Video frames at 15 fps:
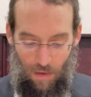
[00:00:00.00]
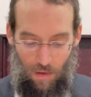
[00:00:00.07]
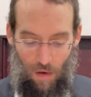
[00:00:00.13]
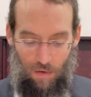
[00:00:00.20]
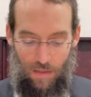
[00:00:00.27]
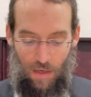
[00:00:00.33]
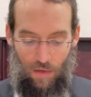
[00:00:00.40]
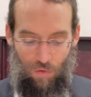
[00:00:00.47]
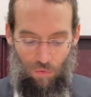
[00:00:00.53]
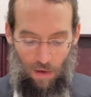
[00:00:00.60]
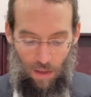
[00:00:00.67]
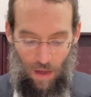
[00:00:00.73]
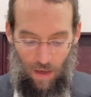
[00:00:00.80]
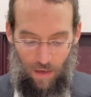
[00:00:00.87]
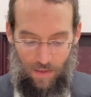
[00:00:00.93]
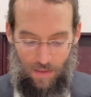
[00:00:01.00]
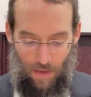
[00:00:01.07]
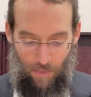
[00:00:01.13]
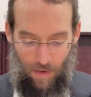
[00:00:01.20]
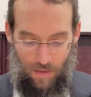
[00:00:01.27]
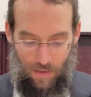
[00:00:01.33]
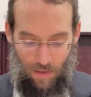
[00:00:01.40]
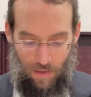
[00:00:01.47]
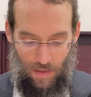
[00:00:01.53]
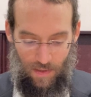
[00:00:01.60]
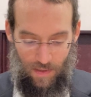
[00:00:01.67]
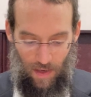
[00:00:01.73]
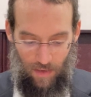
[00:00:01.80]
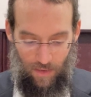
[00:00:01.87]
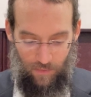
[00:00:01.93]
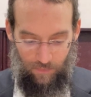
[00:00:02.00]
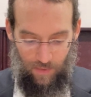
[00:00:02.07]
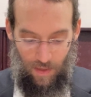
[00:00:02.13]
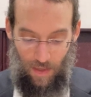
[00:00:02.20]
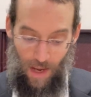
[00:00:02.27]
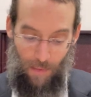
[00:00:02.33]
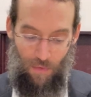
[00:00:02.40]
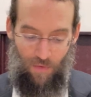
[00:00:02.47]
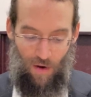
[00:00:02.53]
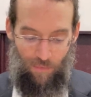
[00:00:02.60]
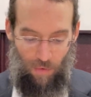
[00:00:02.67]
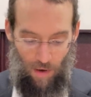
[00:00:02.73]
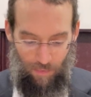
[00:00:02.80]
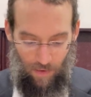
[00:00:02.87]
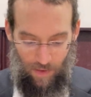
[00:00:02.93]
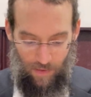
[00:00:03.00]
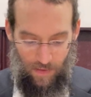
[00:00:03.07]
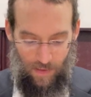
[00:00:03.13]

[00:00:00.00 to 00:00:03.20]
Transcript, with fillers: Those are the two halachas that Mar Zutra said in the name of Rav Papa.